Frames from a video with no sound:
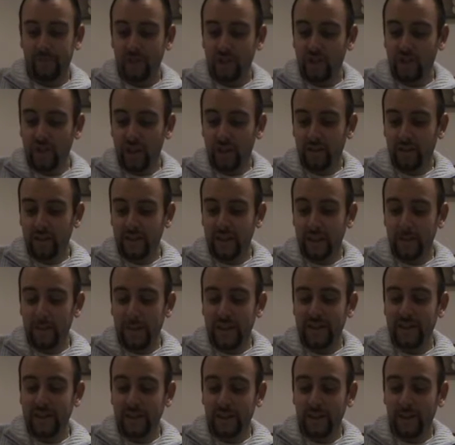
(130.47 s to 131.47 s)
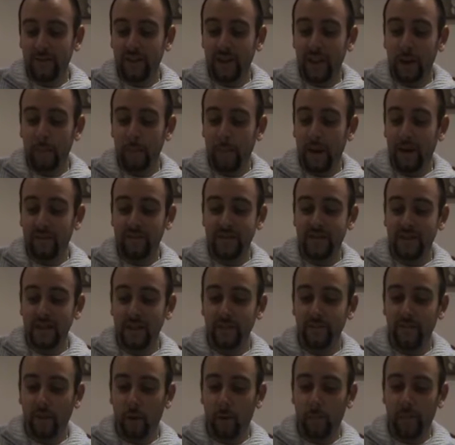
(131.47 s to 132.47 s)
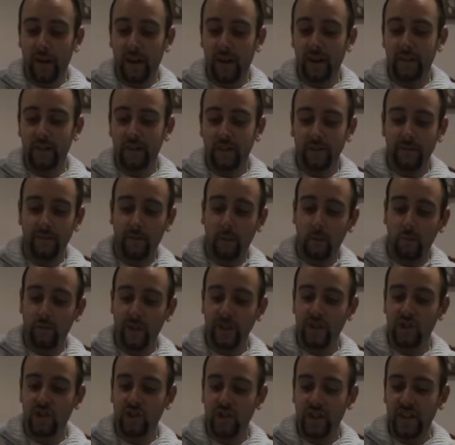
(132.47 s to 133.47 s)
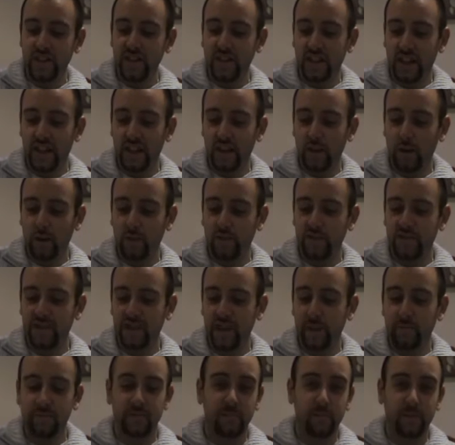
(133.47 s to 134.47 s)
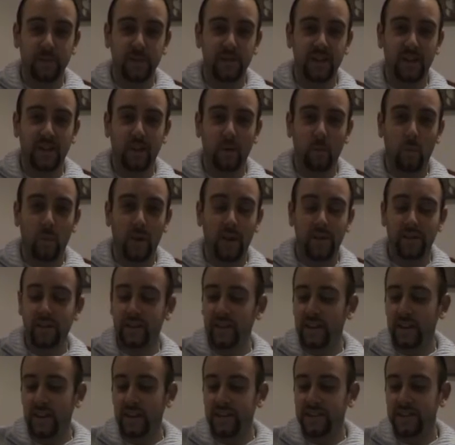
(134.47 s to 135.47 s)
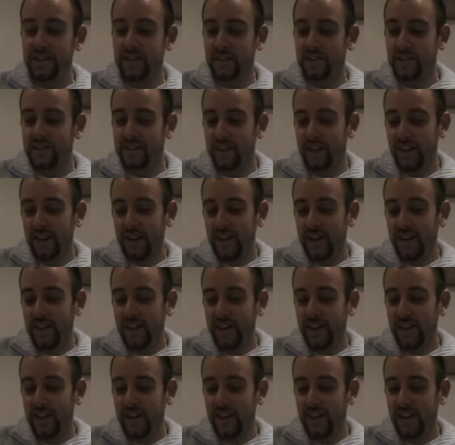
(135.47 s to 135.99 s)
Chilled, it makes a lovely aperitif or partner for rich cheesecake or steamed pudding with custard.